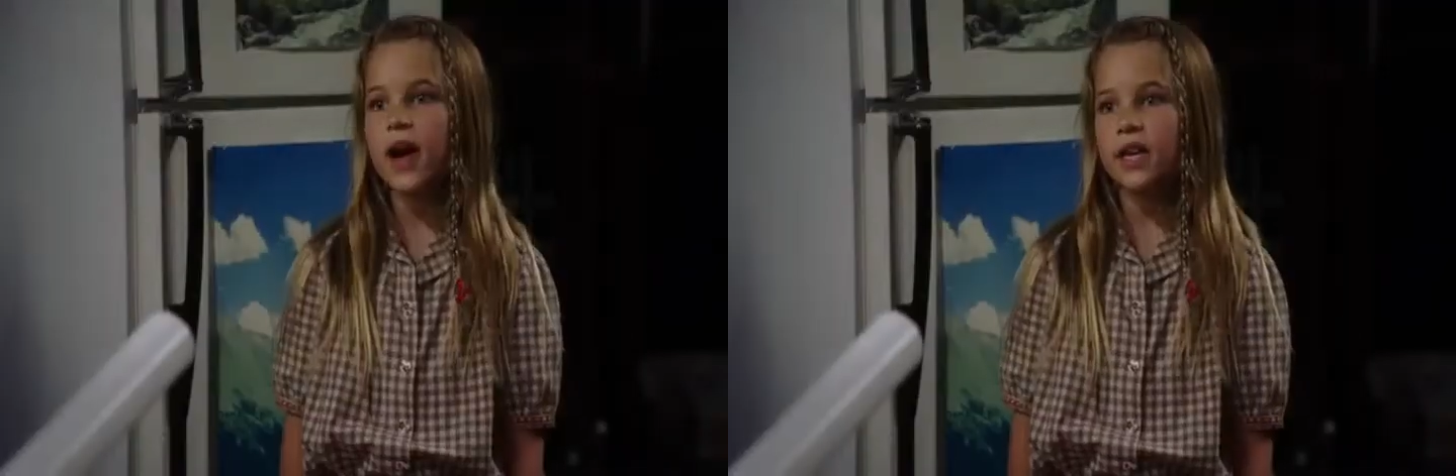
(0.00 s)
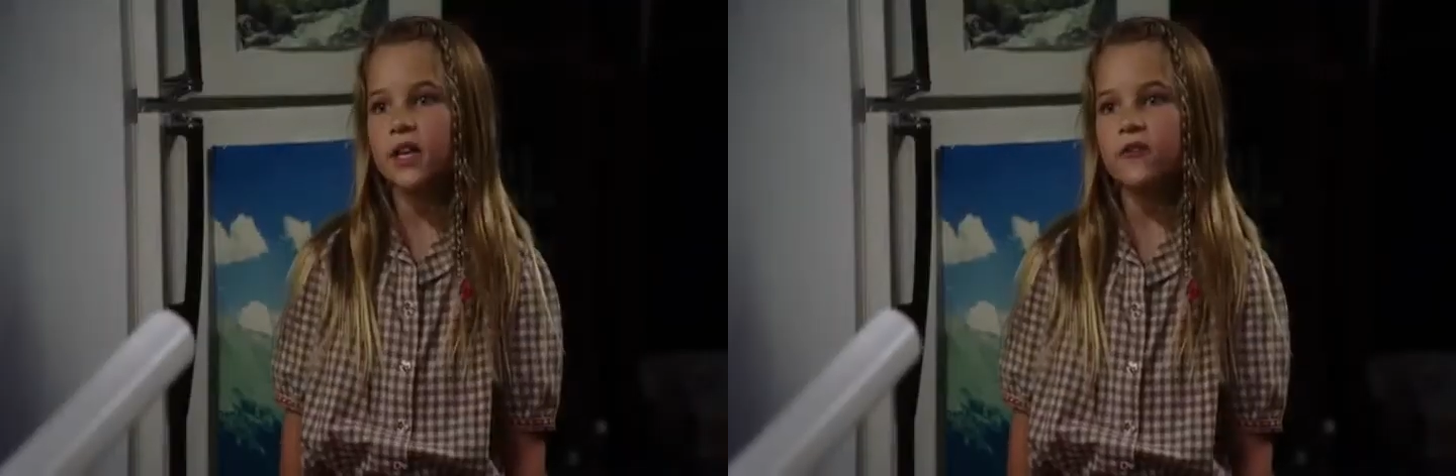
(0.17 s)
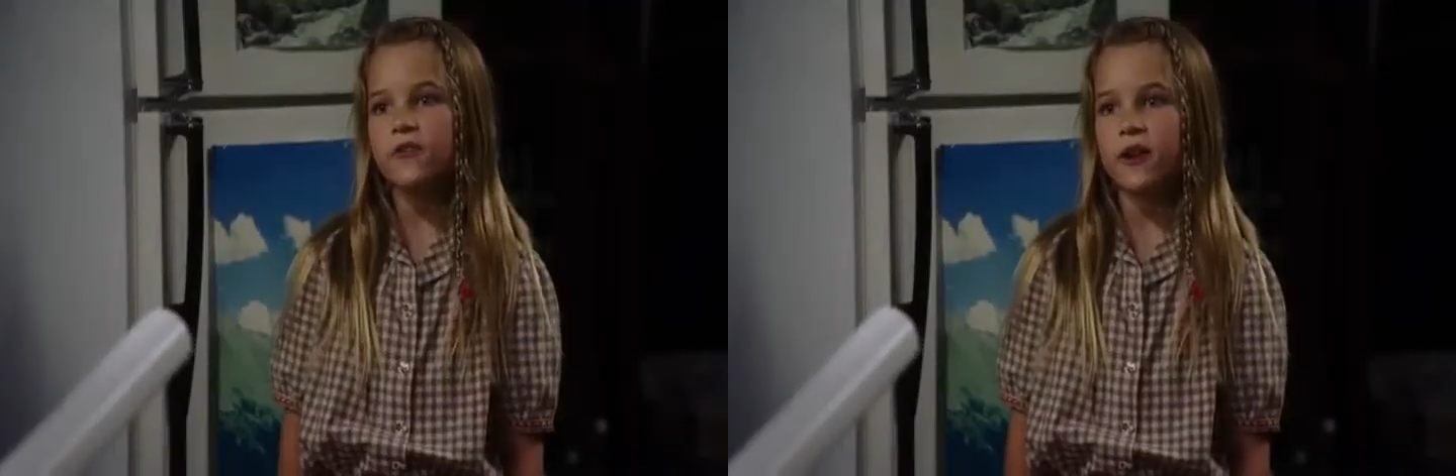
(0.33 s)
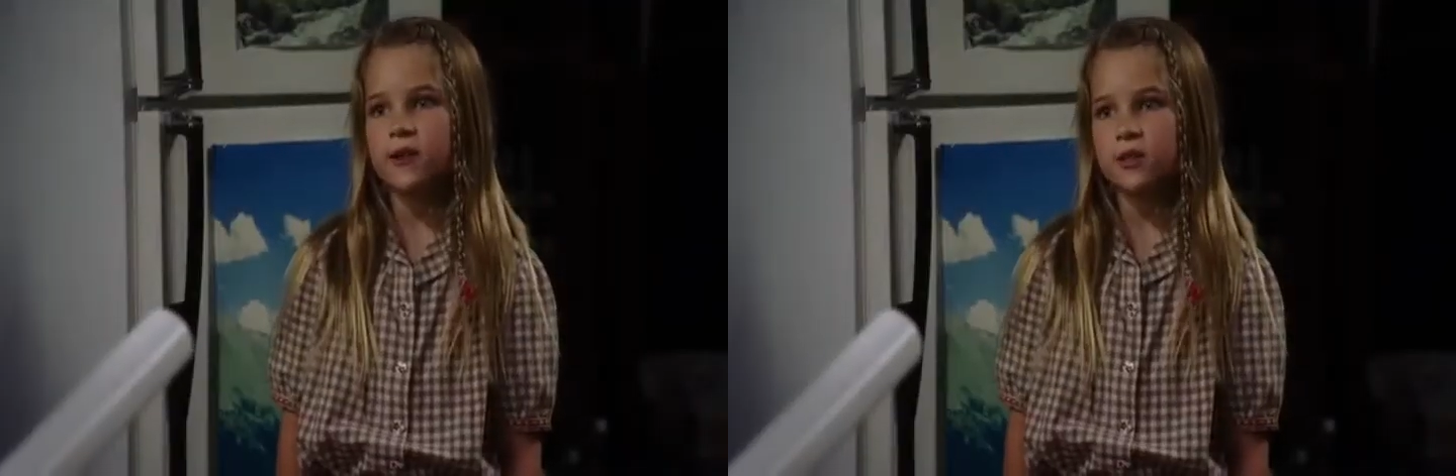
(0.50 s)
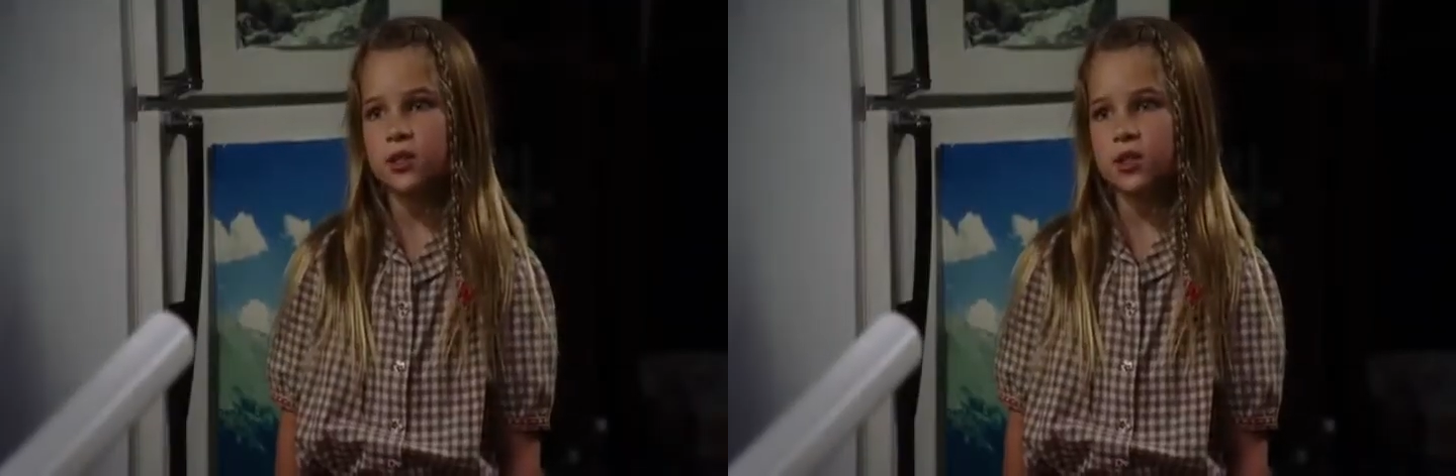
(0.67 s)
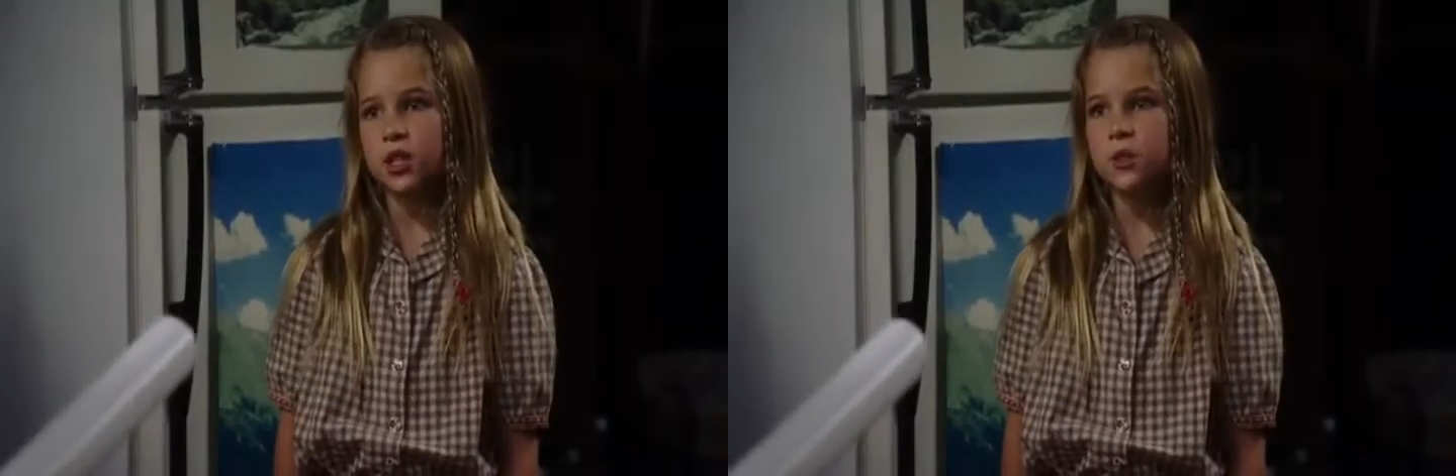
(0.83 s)
any friends, and
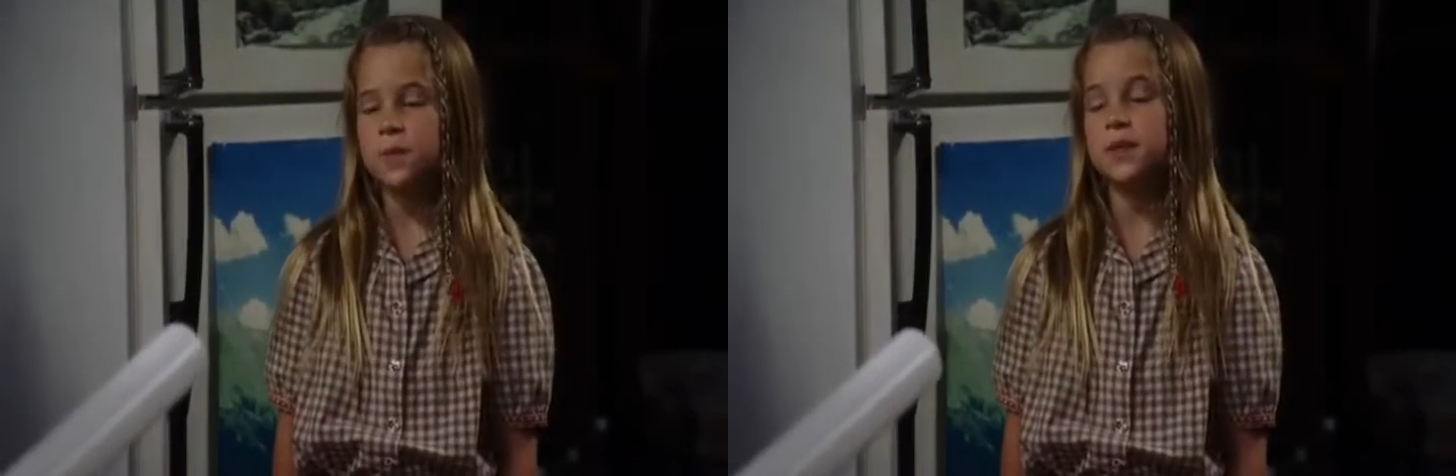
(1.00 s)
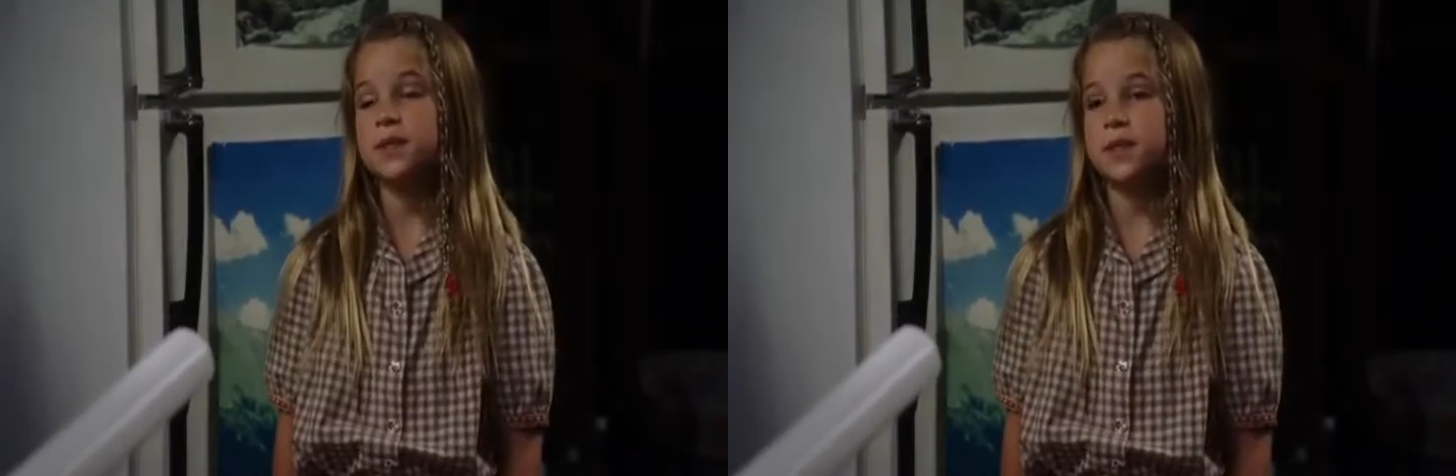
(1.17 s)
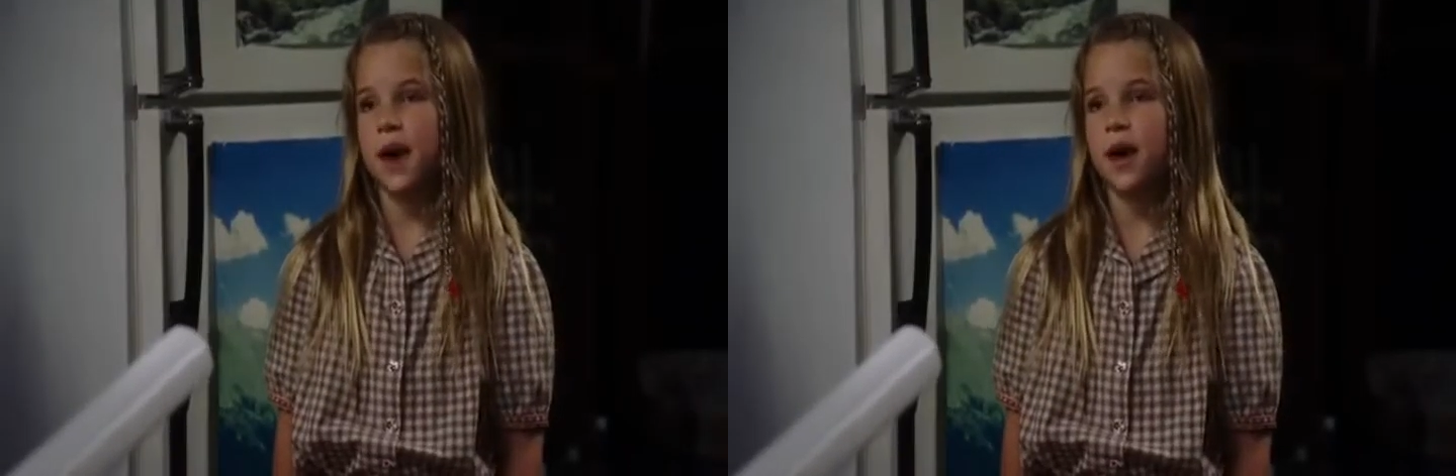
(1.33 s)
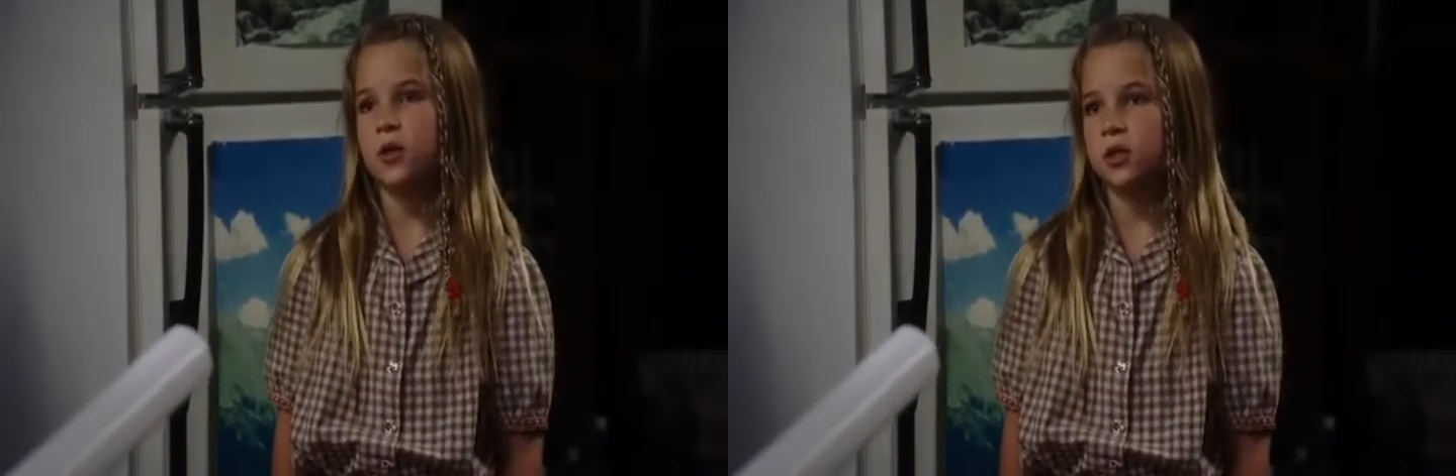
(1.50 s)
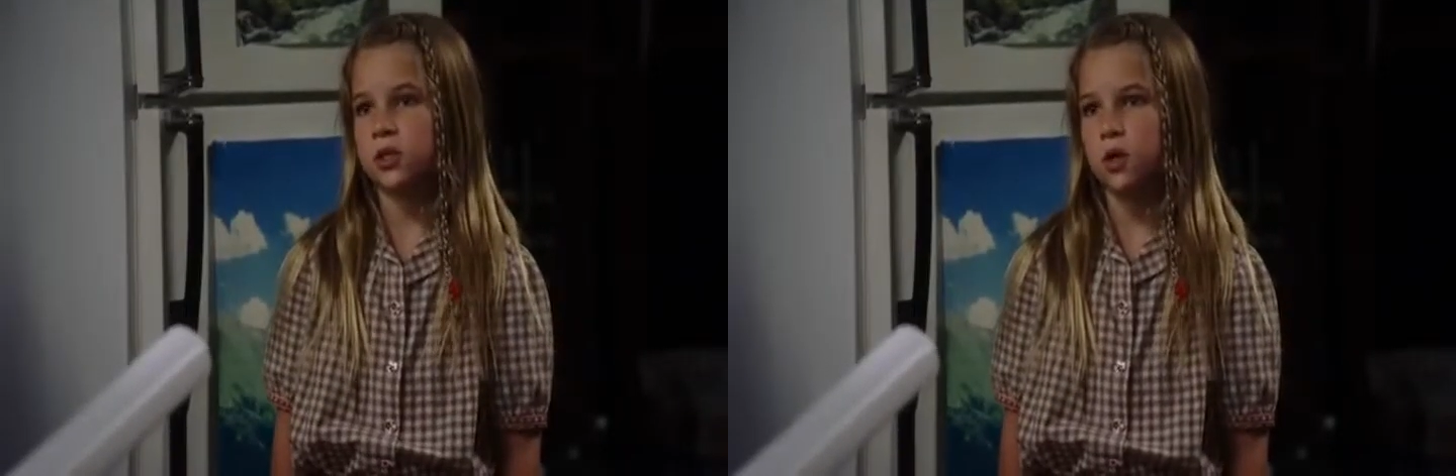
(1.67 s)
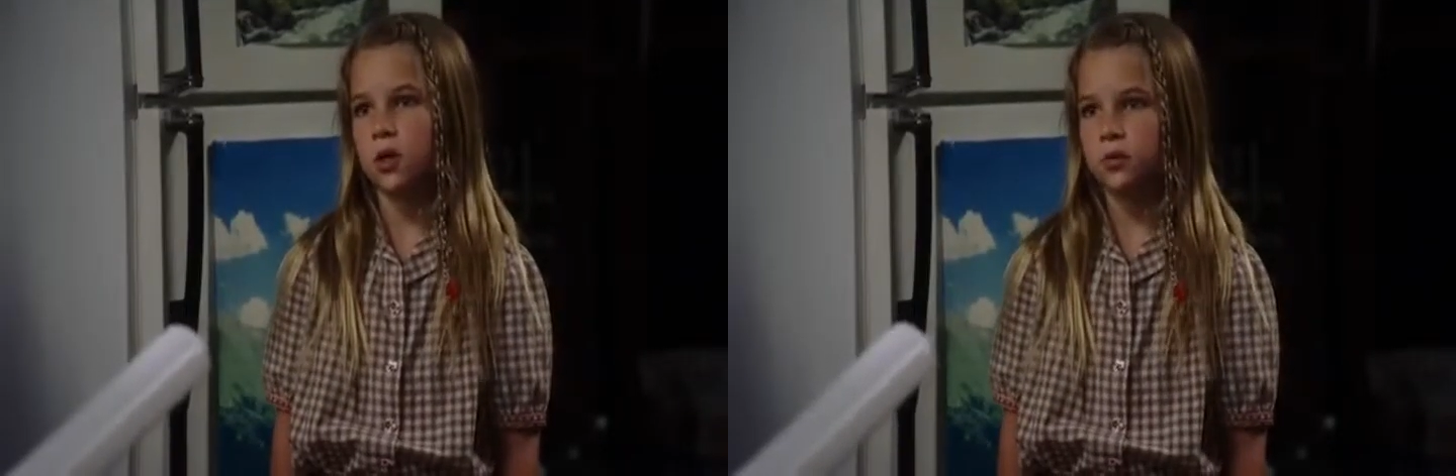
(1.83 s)
she is beside
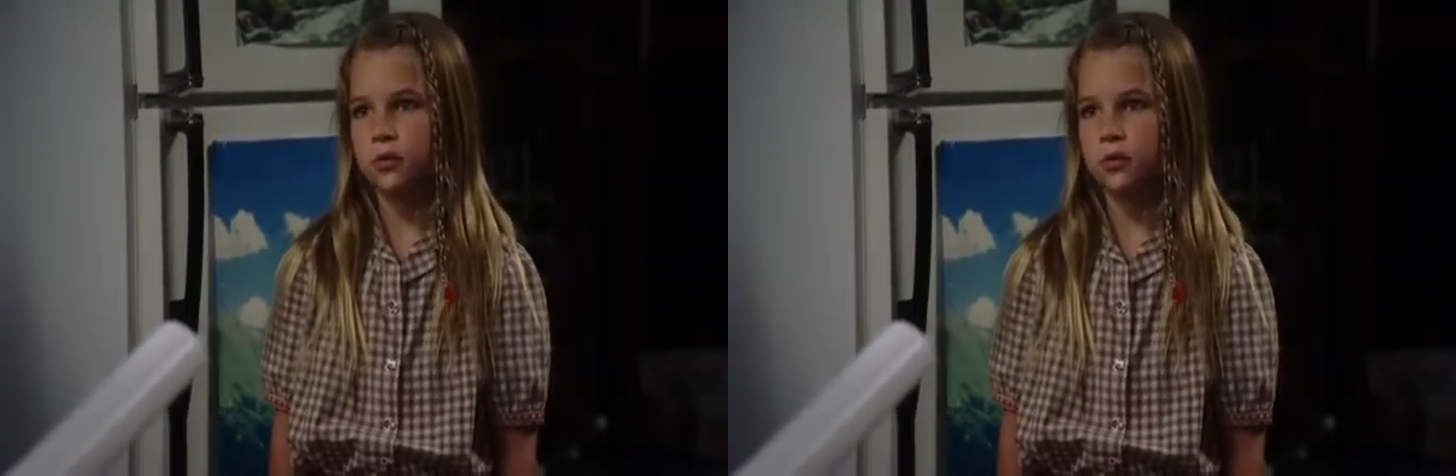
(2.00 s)
herself.